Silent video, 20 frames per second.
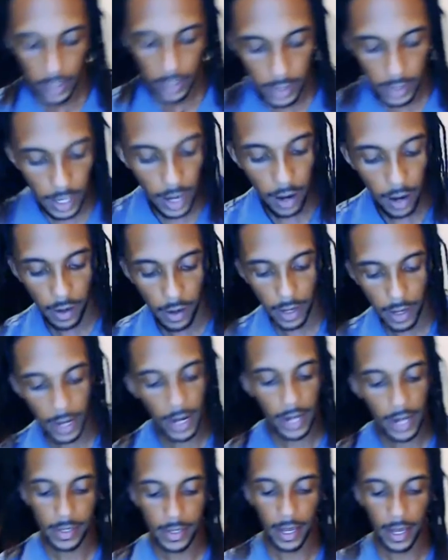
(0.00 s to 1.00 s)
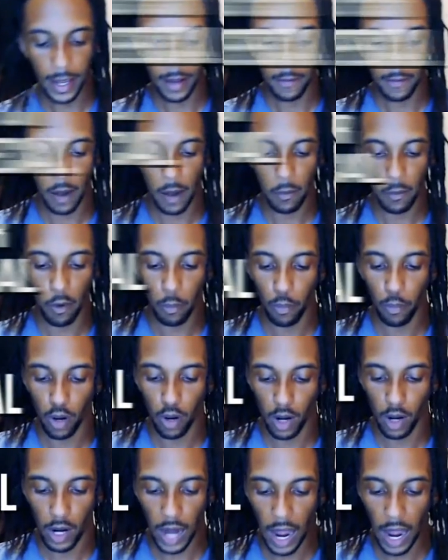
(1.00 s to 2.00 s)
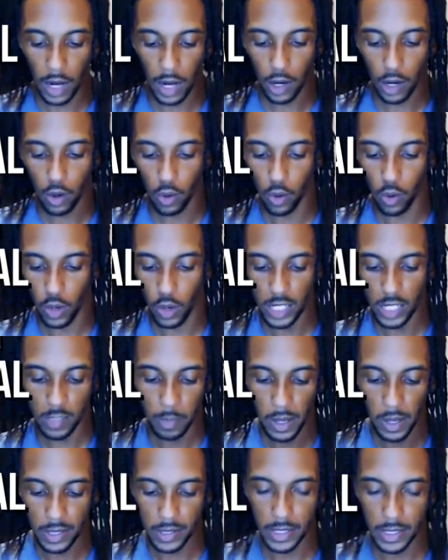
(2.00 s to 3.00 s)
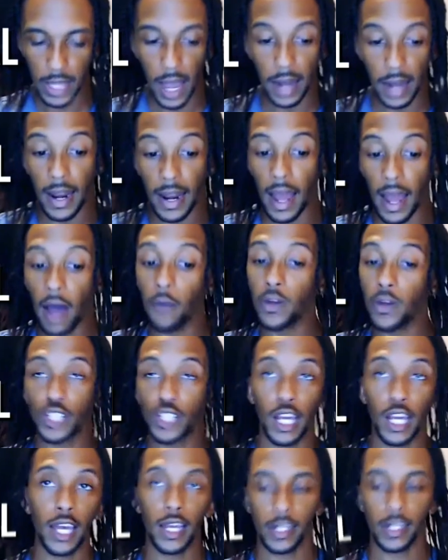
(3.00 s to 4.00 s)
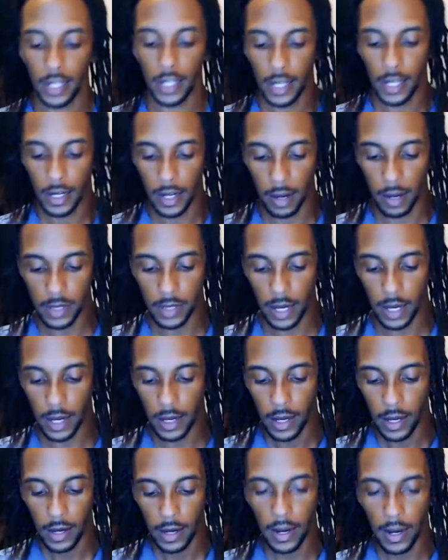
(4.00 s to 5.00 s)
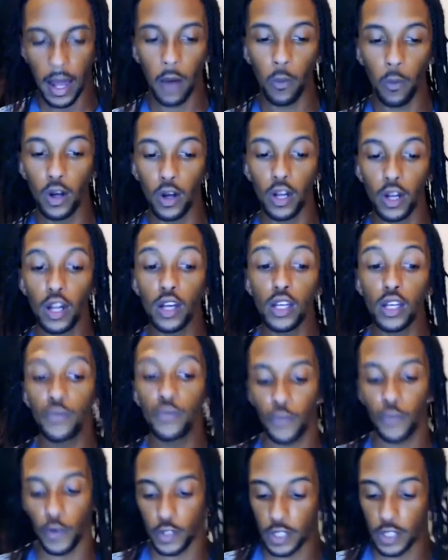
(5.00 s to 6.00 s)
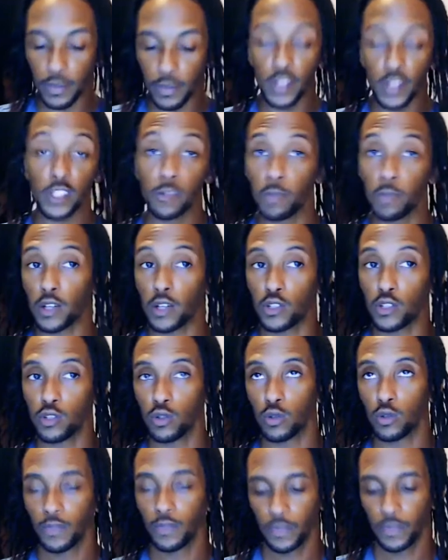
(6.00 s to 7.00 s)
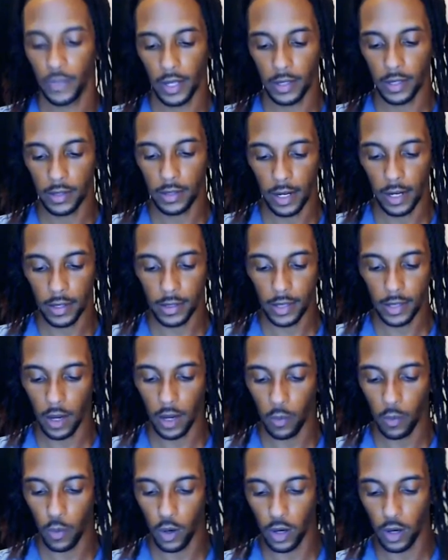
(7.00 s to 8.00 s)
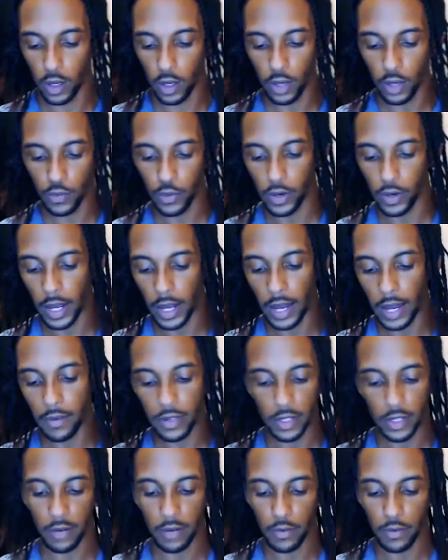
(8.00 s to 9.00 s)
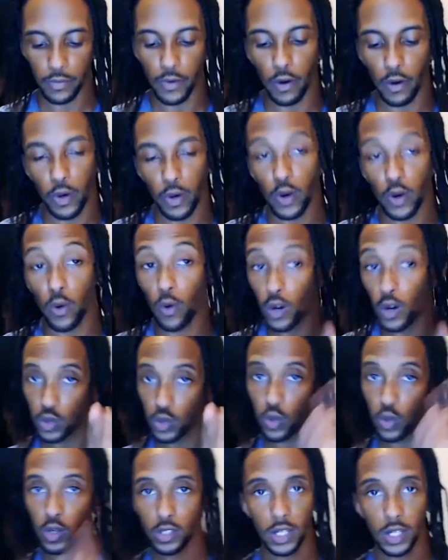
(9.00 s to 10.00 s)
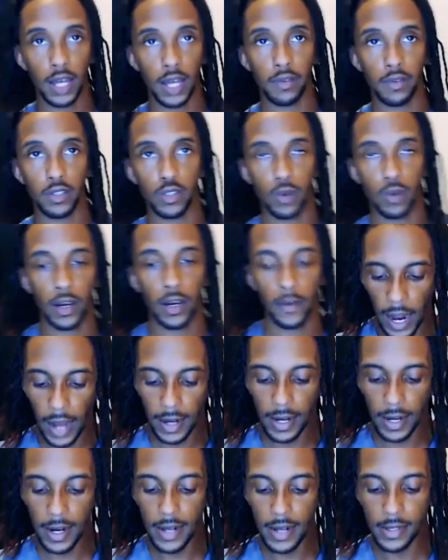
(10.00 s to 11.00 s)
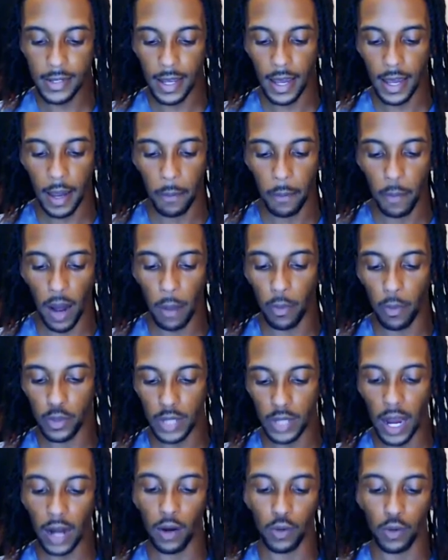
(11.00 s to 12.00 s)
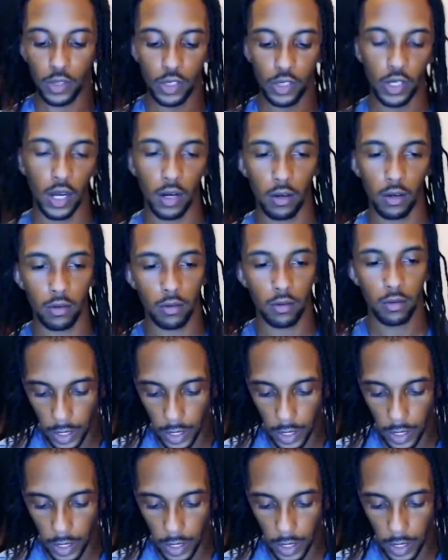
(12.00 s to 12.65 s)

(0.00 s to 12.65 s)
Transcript: Now again, I say vamos por algo especial. Now it changed. Now I'm saying, now we're looking for something special. Instead of saying we're looking for the heavens and never falling, we're going towards the heavens, right? I could have said vamos a los cielos.